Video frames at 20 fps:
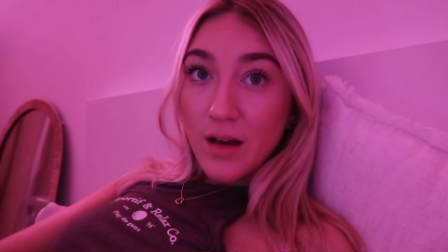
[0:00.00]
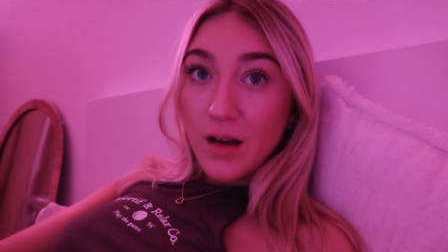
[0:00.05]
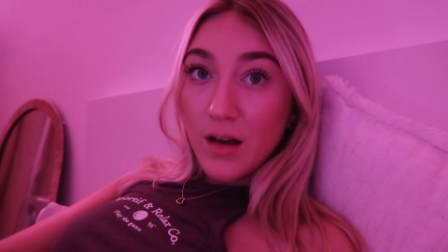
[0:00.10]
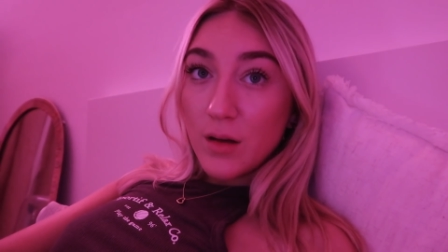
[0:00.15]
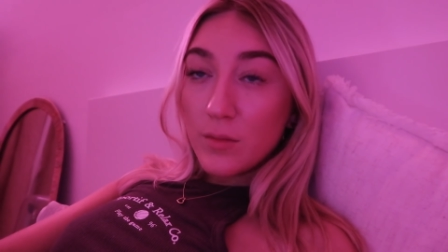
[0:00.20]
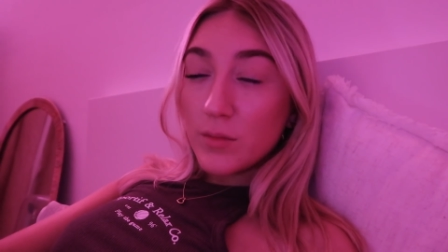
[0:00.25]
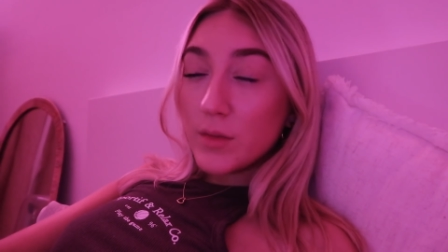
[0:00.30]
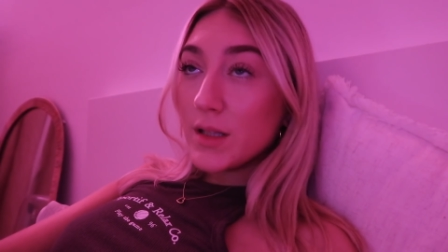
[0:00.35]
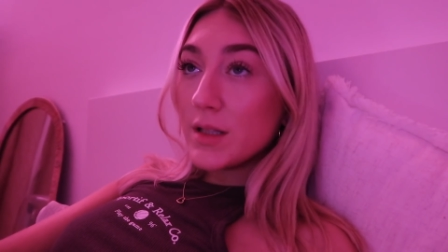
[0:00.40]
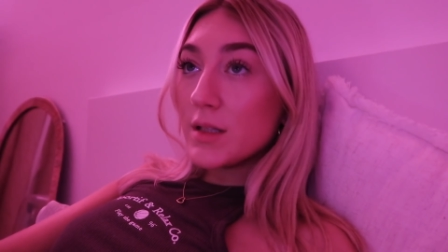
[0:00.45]

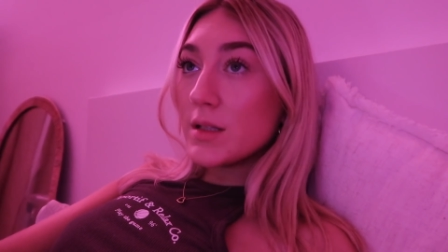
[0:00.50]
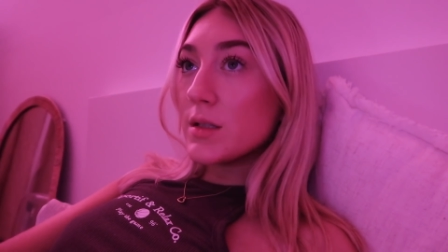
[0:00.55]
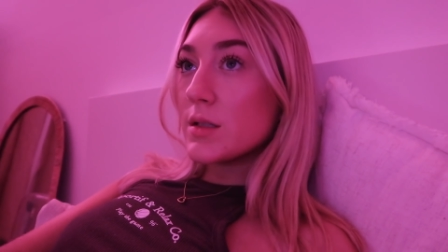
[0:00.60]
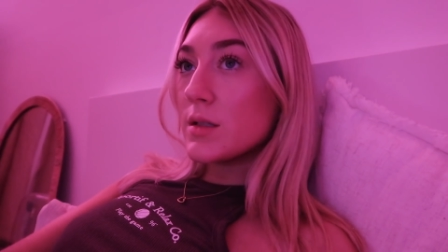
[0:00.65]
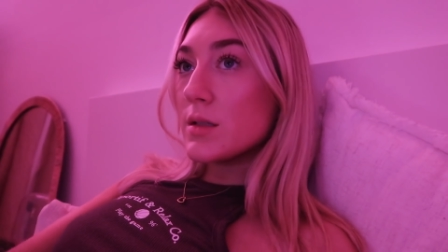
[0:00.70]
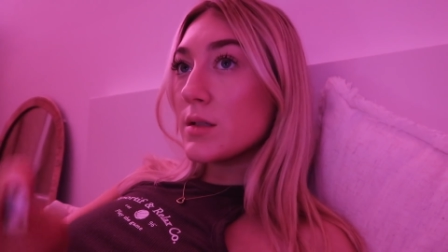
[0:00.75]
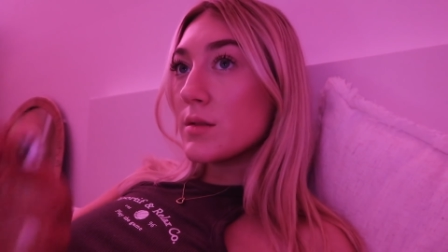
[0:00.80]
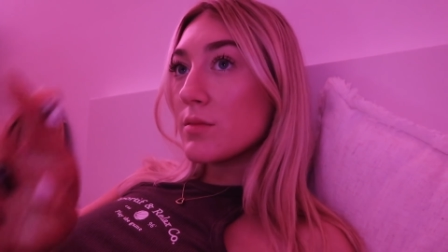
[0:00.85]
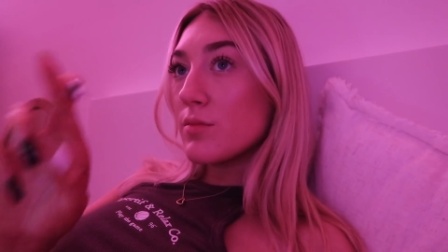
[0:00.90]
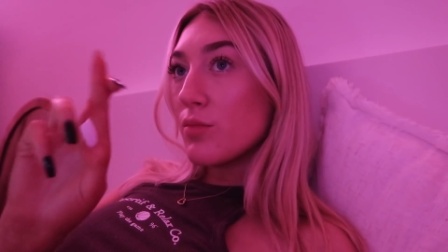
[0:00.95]
Um,
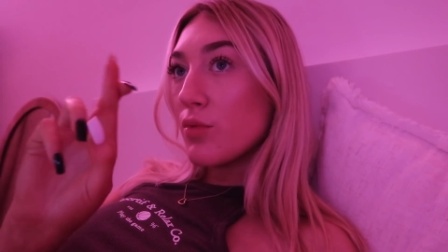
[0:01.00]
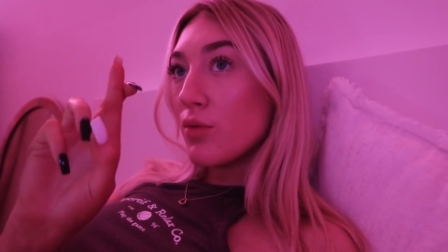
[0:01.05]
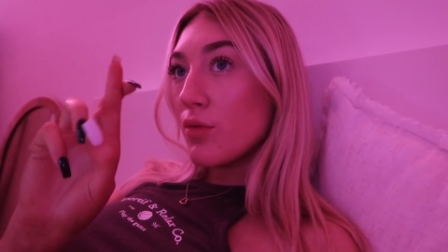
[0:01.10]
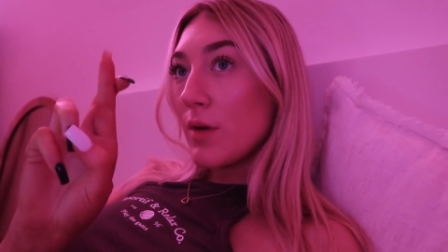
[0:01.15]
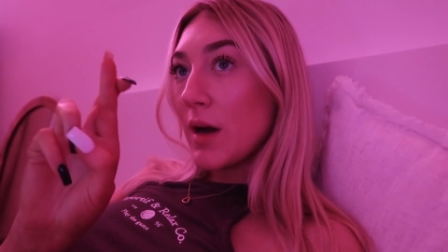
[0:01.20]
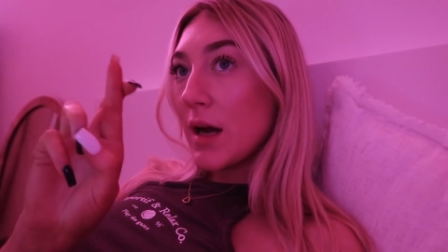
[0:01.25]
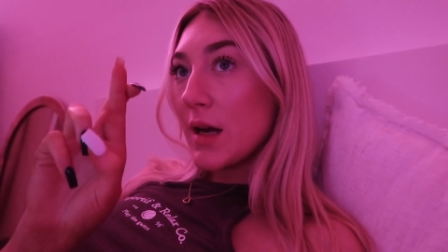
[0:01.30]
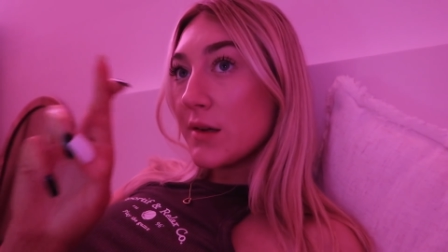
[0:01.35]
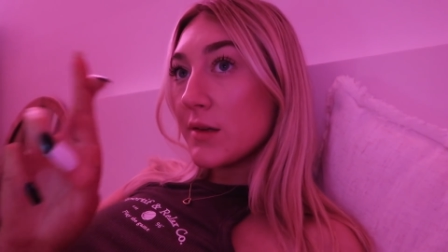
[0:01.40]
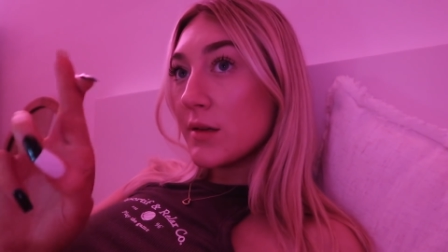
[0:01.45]
let's
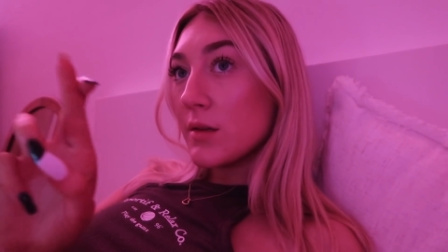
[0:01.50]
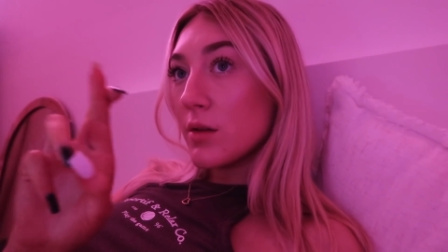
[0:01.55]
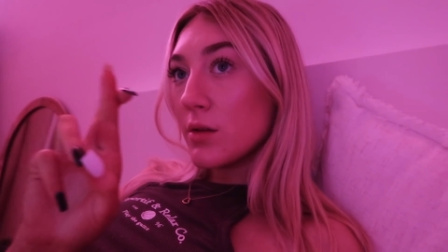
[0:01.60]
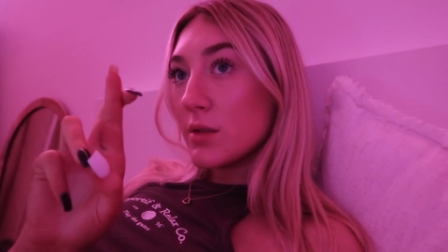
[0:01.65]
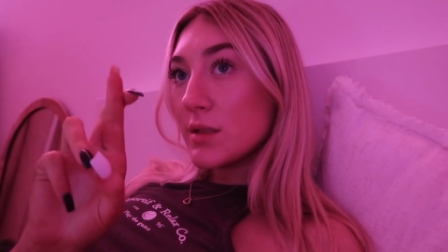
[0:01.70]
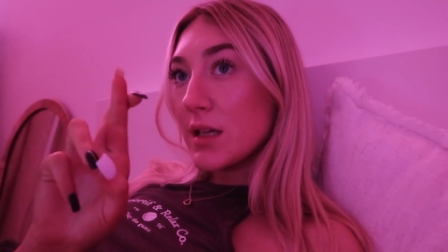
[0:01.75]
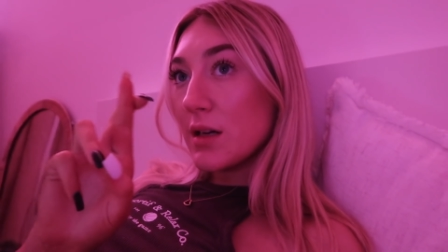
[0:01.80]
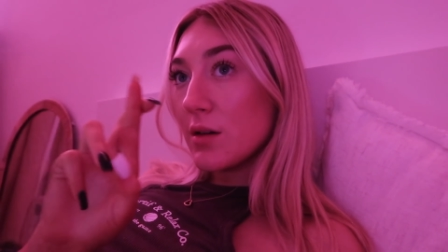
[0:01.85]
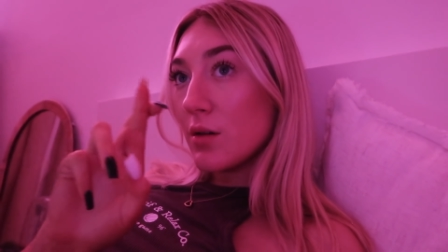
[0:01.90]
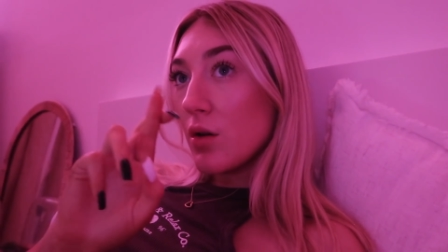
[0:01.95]
pray to the
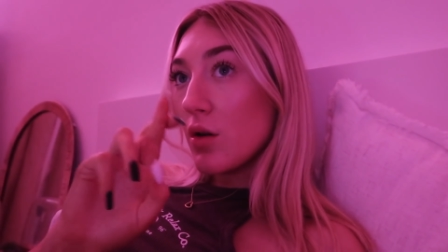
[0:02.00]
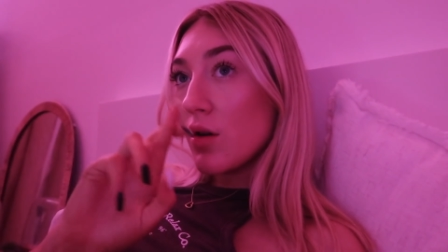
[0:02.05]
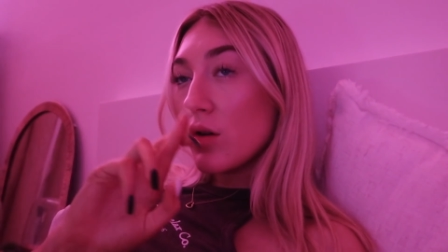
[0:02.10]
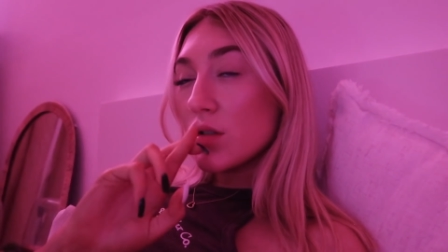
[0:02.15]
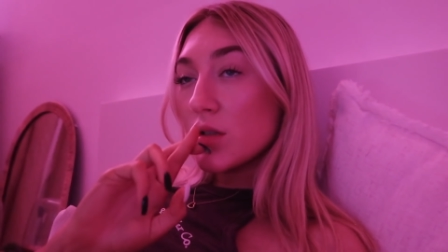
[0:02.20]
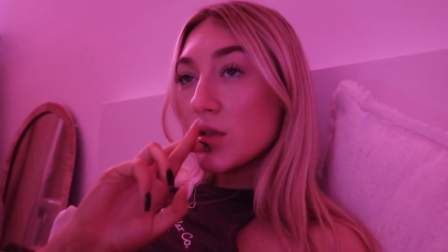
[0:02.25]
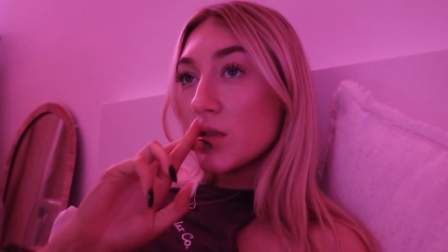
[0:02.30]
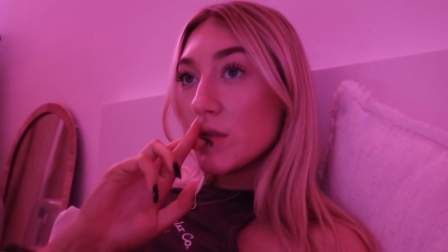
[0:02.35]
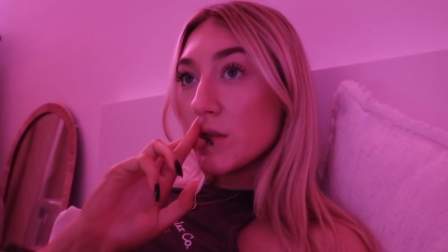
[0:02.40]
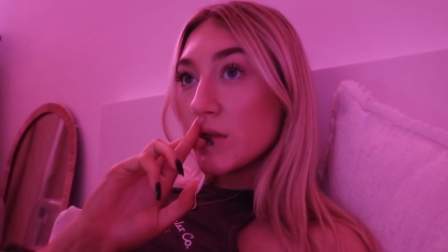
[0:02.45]
lockdown
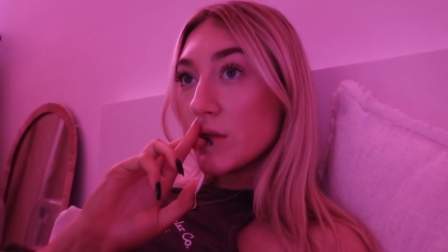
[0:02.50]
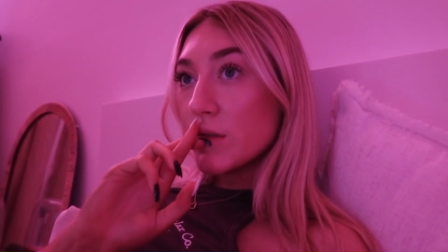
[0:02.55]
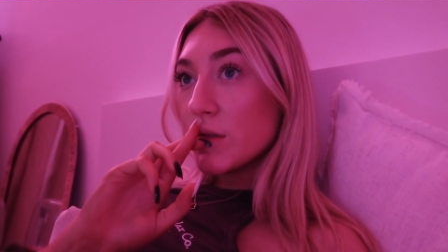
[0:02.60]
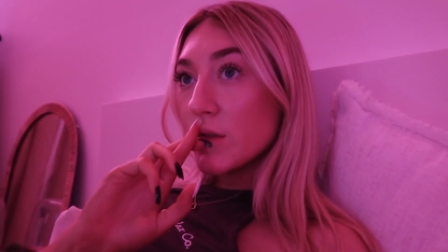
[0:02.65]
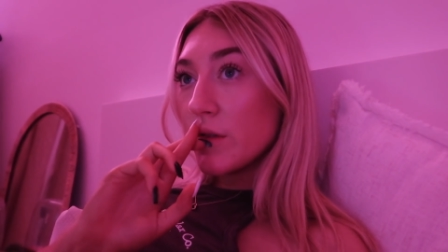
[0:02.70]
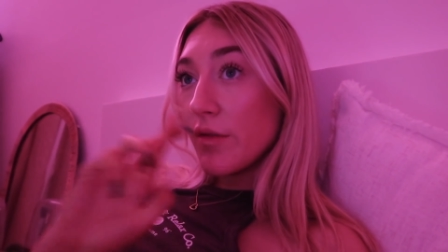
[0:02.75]
gods,